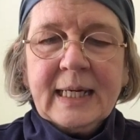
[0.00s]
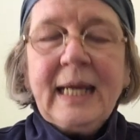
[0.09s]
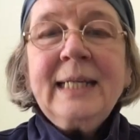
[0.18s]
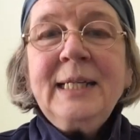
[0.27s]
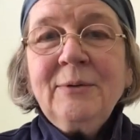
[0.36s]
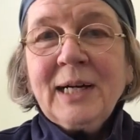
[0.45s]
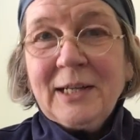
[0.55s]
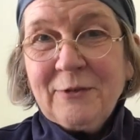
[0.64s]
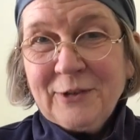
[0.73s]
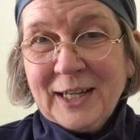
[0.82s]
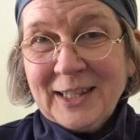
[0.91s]
Anyway,
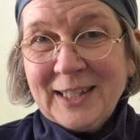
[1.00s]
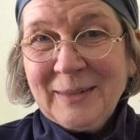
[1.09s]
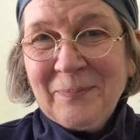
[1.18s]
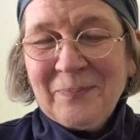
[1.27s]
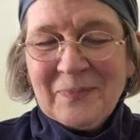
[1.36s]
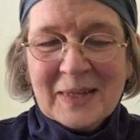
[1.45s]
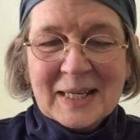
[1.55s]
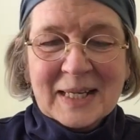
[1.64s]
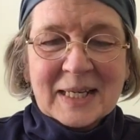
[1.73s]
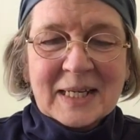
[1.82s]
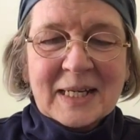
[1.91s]
Father,
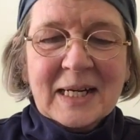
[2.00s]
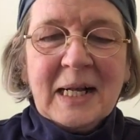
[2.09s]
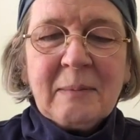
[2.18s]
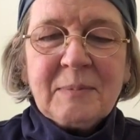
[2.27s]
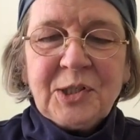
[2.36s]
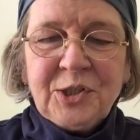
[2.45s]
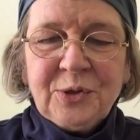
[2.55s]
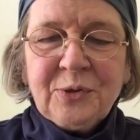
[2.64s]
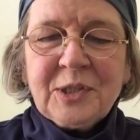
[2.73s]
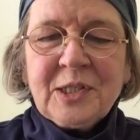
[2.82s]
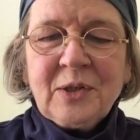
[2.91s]
I'll be
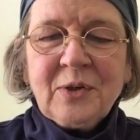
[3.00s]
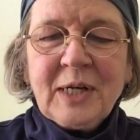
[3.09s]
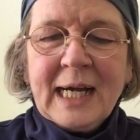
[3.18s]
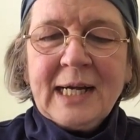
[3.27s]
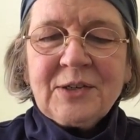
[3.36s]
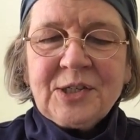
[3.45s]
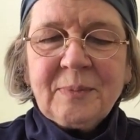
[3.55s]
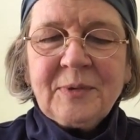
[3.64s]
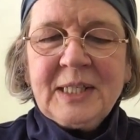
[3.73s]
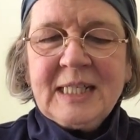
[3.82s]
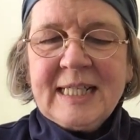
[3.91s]
sure to look out
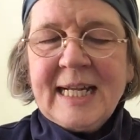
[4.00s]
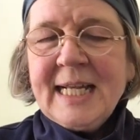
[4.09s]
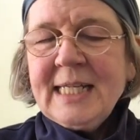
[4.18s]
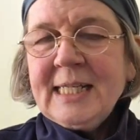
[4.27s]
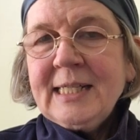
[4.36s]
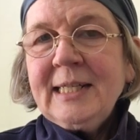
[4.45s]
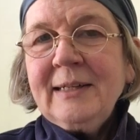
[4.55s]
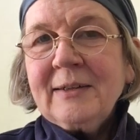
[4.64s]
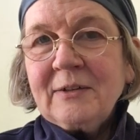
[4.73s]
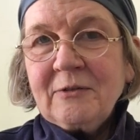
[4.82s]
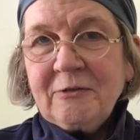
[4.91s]
something tasty
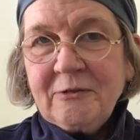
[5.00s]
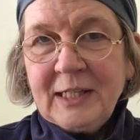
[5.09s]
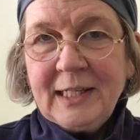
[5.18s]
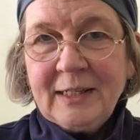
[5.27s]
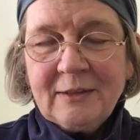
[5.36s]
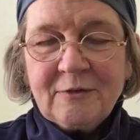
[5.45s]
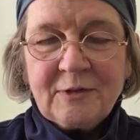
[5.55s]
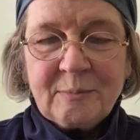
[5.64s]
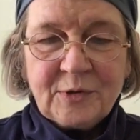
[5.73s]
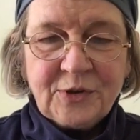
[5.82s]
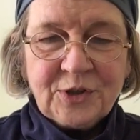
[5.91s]
and filling for
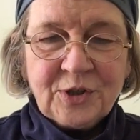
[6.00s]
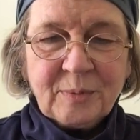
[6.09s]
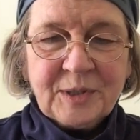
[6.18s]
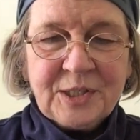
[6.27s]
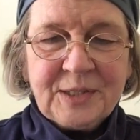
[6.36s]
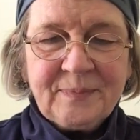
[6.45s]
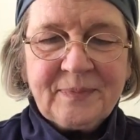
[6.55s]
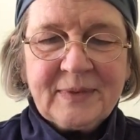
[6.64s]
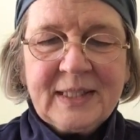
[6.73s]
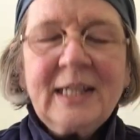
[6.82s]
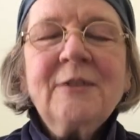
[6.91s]
Brother Thomas.
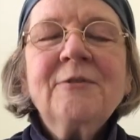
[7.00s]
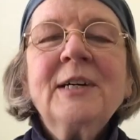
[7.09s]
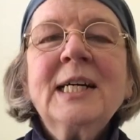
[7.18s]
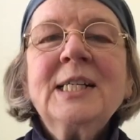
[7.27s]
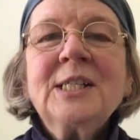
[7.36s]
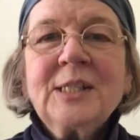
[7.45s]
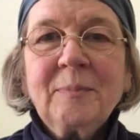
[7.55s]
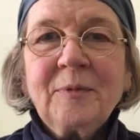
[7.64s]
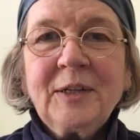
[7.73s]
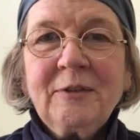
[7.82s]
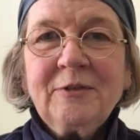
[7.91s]
I'll find
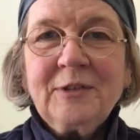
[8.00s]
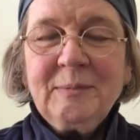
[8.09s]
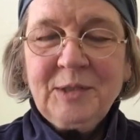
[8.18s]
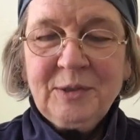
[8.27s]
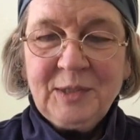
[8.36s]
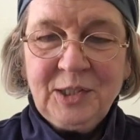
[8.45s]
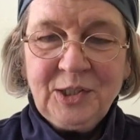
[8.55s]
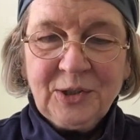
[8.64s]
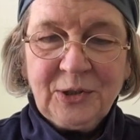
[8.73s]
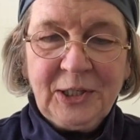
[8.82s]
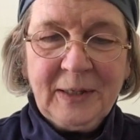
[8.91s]
something for him to
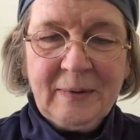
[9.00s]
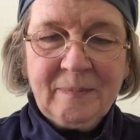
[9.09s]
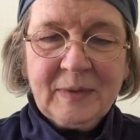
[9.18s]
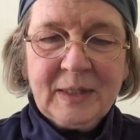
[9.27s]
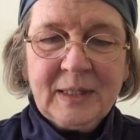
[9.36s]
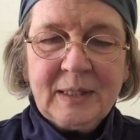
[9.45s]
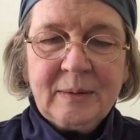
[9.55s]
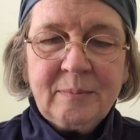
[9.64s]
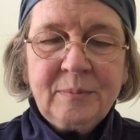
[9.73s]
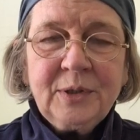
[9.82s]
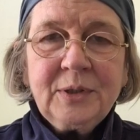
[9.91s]
enjoy.
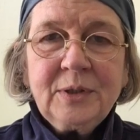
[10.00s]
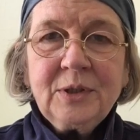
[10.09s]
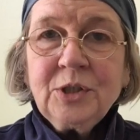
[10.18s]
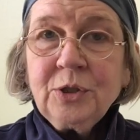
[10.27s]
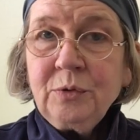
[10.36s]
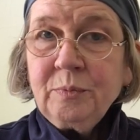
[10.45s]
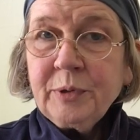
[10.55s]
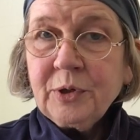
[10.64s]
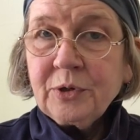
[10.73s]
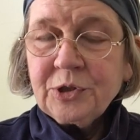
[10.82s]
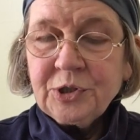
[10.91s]
But 2
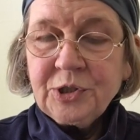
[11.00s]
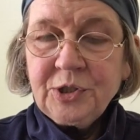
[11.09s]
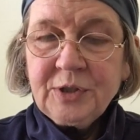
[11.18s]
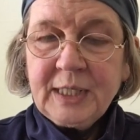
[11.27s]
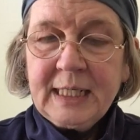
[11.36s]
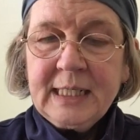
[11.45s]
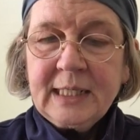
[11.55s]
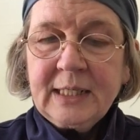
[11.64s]
portions, you said.